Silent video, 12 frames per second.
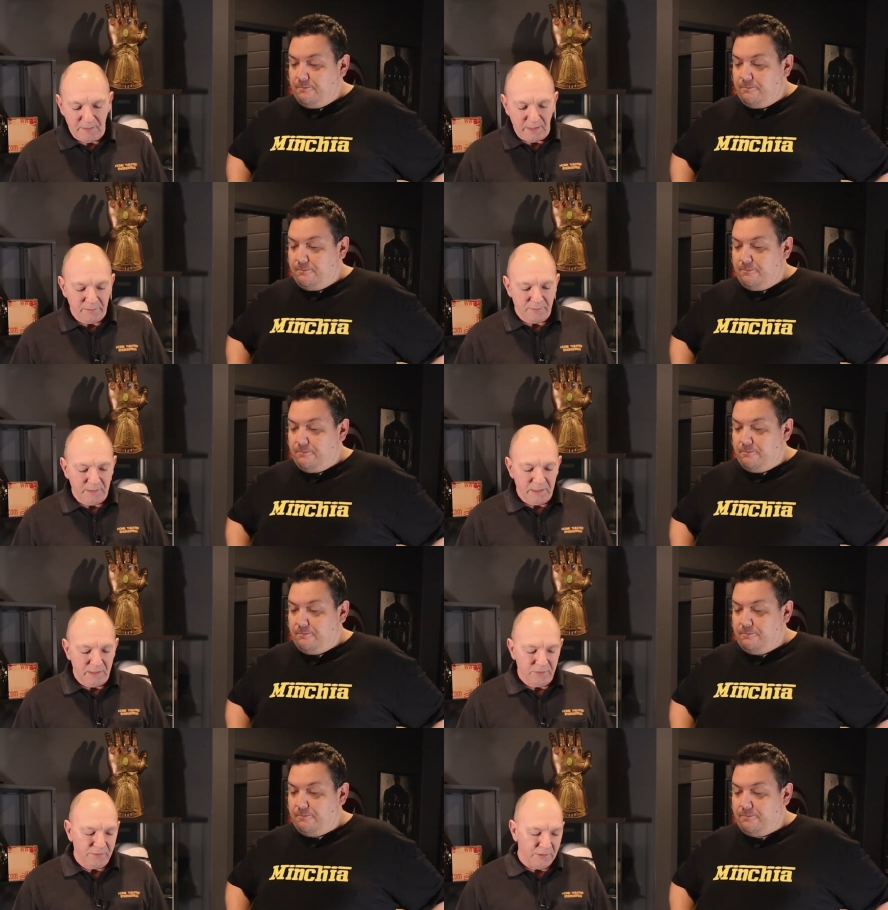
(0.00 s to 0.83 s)
Speaker 1: the other thing
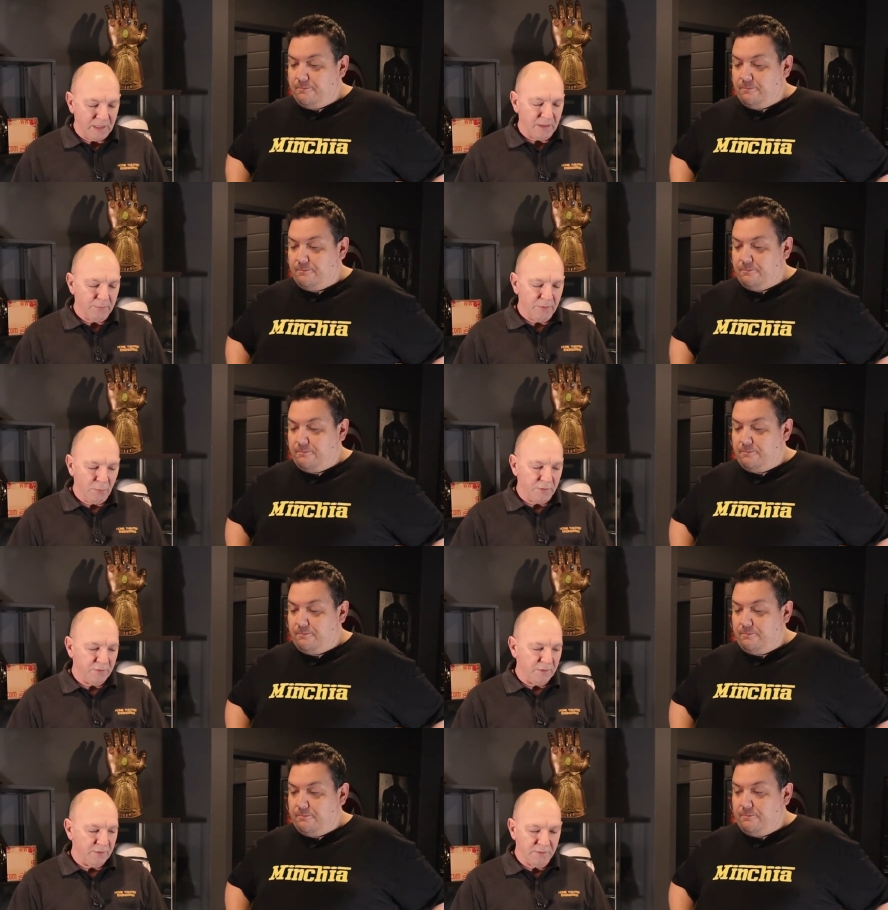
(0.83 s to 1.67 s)
is, yeah, we
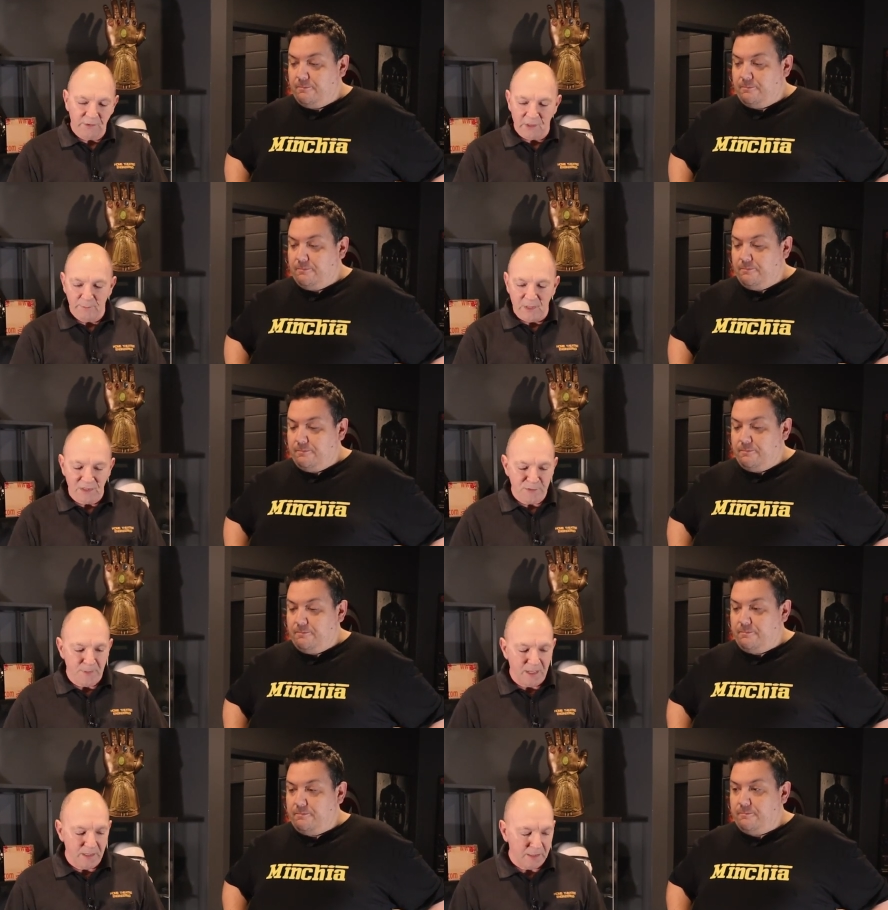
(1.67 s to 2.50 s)
wanted to set a
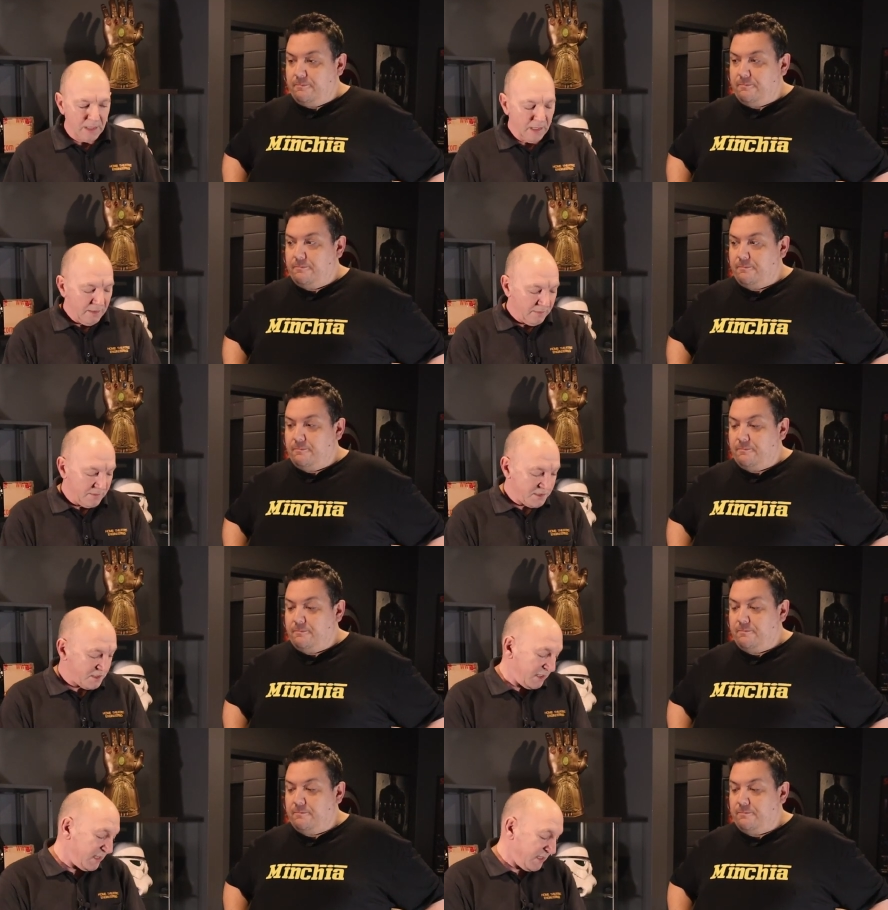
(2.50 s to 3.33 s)
benchmark.
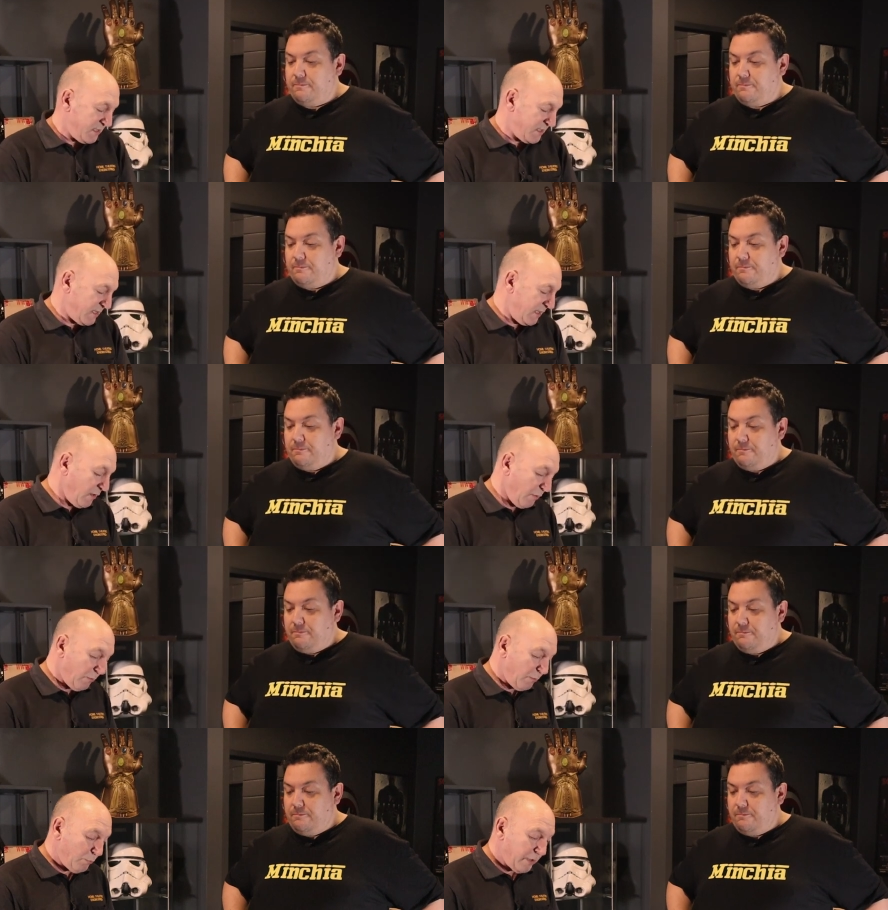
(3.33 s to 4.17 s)
This is, you
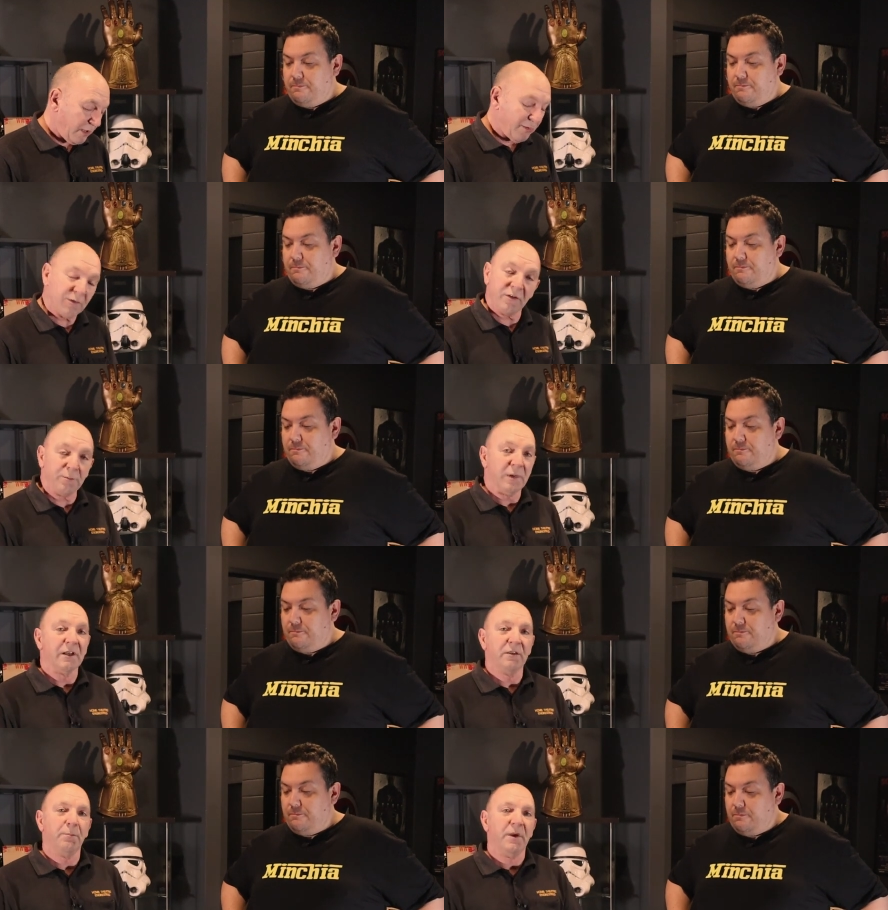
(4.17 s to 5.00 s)
know, we're working on this
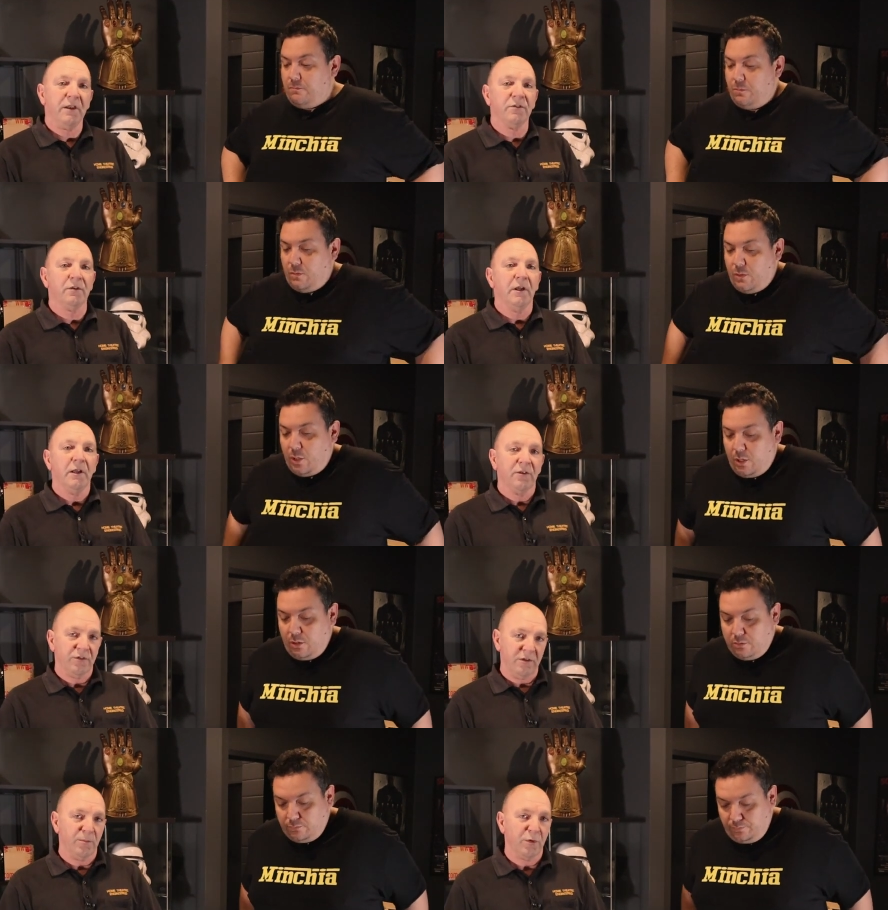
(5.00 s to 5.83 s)
being the best
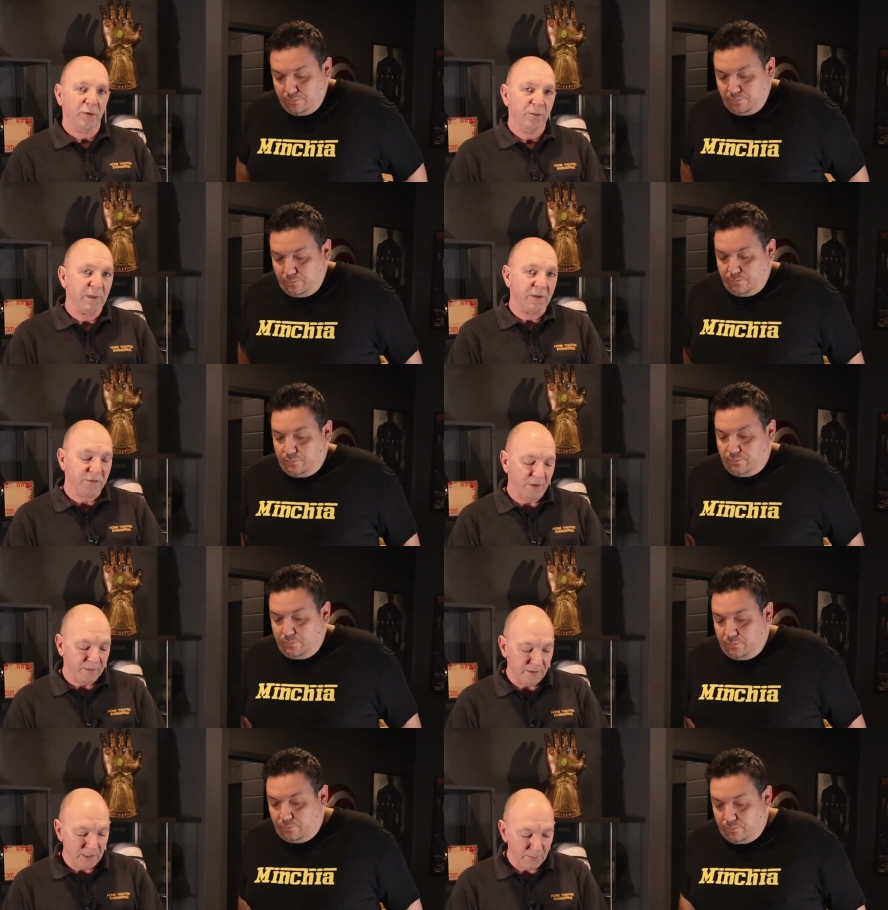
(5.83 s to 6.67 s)
cinema room in the
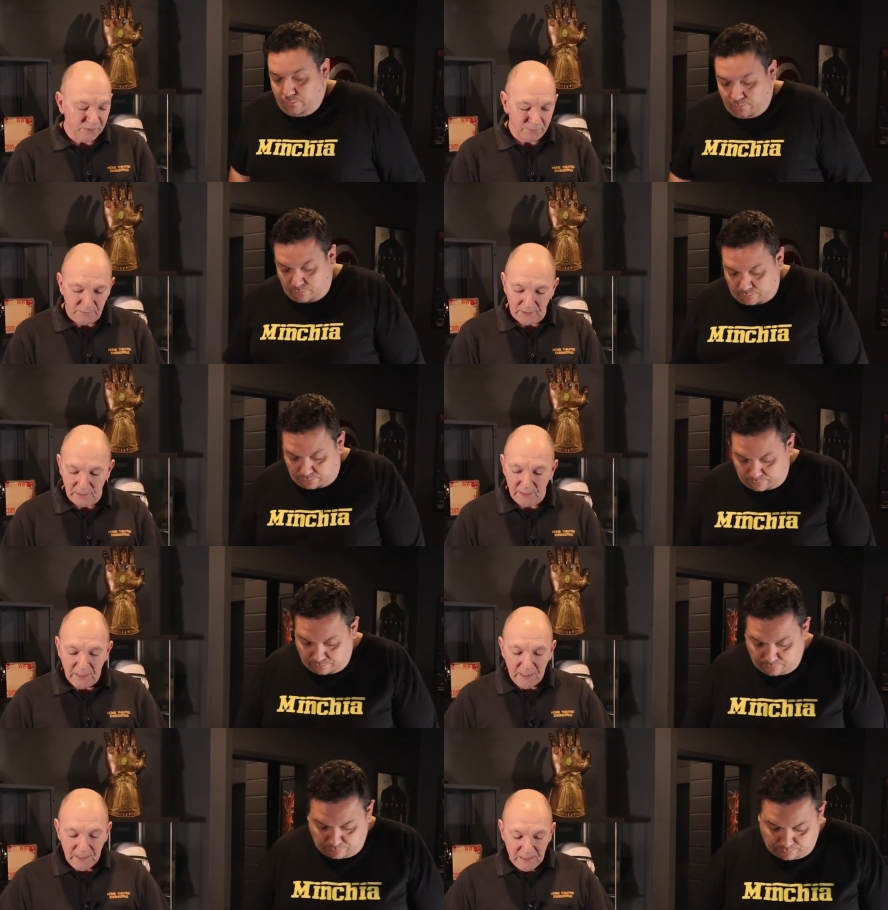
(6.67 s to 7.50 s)
Southern Hemisphere,
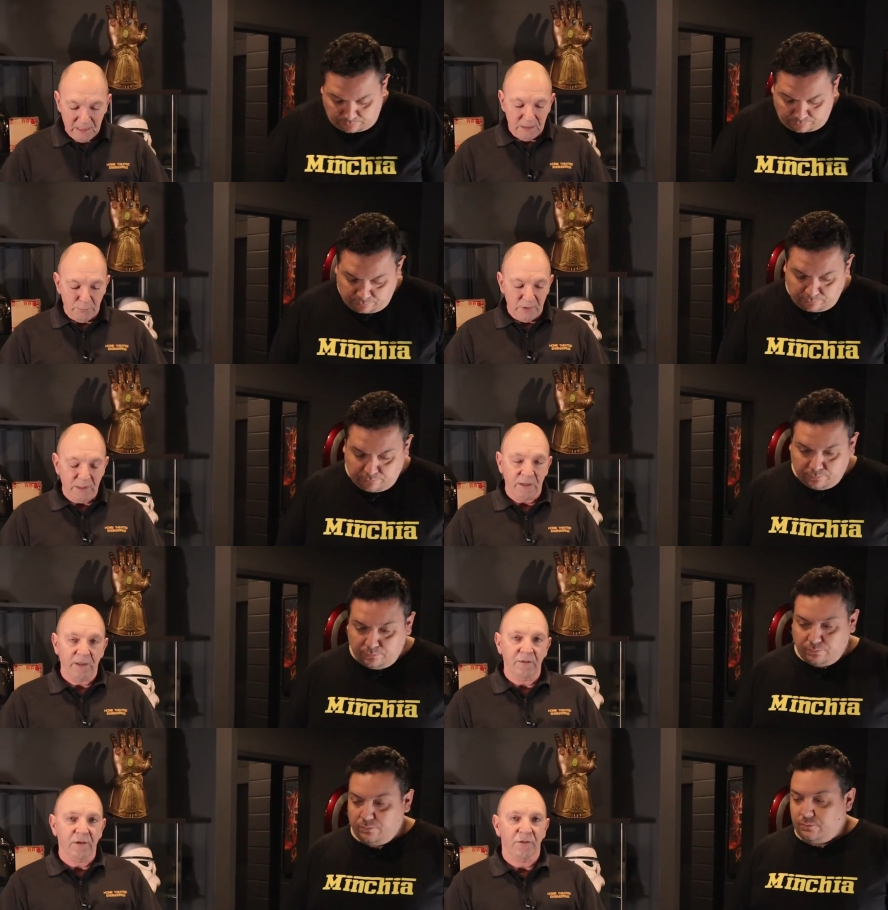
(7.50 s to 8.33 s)
and we
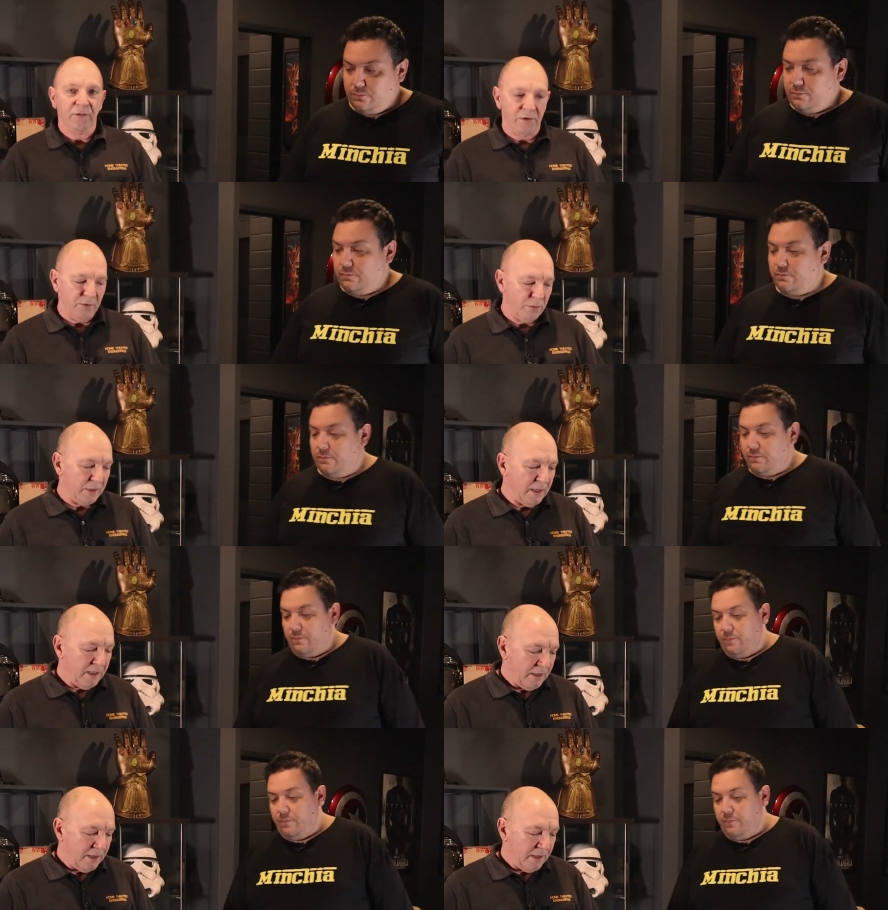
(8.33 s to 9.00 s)
needed this to do it.